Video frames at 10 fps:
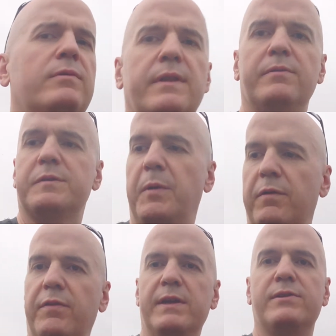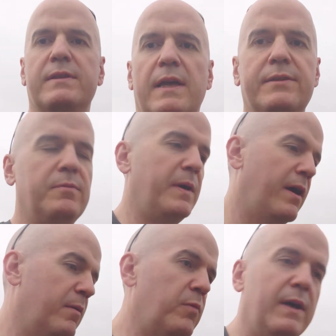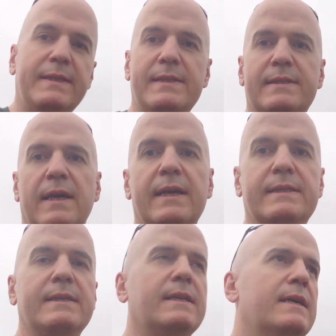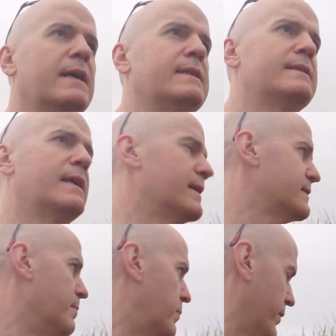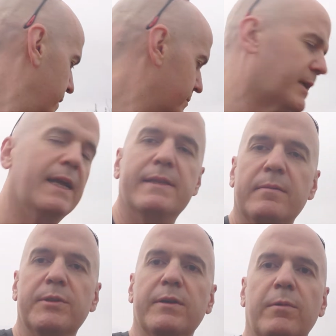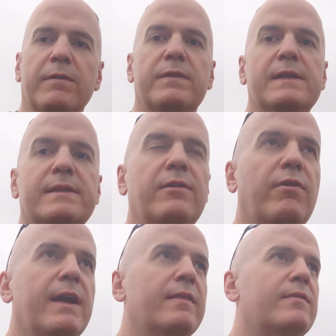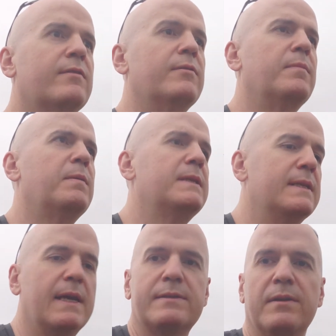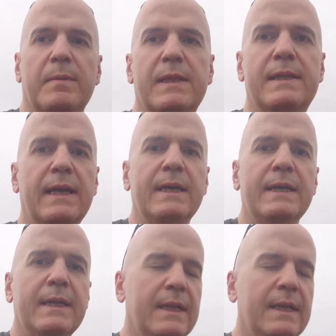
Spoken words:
Little spot of rain just landed on my arm. Well, I did say at some point I was going to end up doing one of these in the rain, so maybe today's going to be the day.